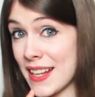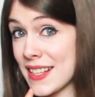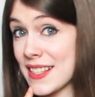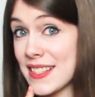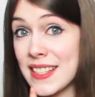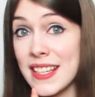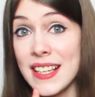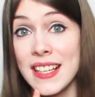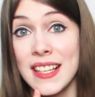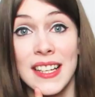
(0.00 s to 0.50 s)

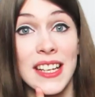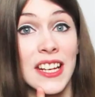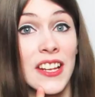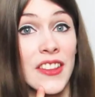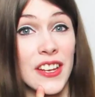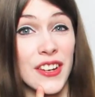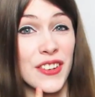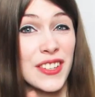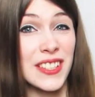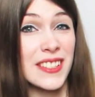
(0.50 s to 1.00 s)
And secondly,
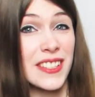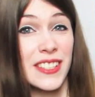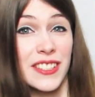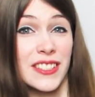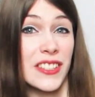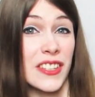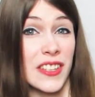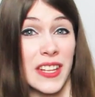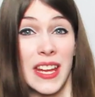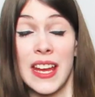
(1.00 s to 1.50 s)
there is
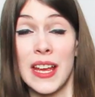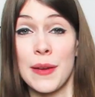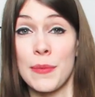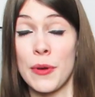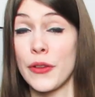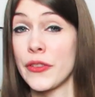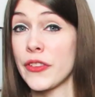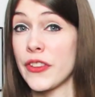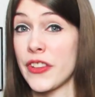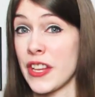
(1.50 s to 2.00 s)
this thing
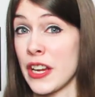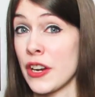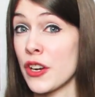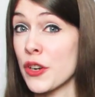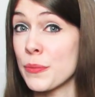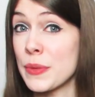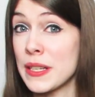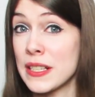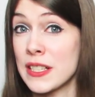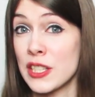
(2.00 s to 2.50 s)
about
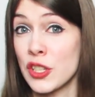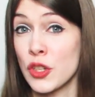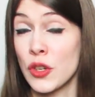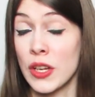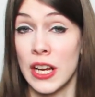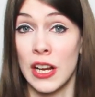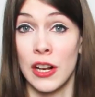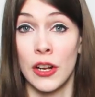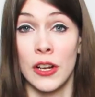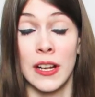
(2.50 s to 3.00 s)
therapists
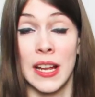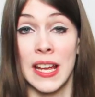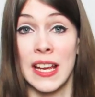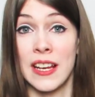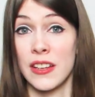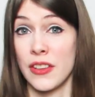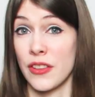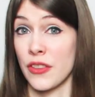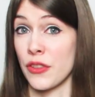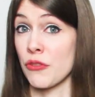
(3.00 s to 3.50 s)
looking a lot
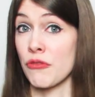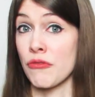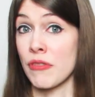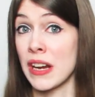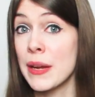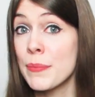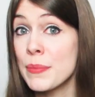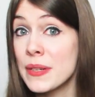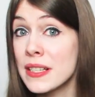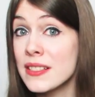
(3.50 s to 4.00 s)
like the
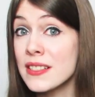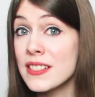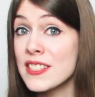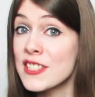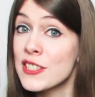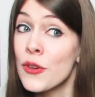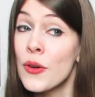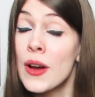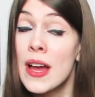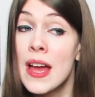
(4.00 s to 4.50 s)

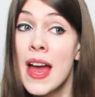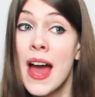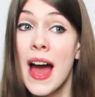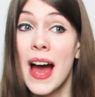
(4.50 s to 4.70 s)
rapist, so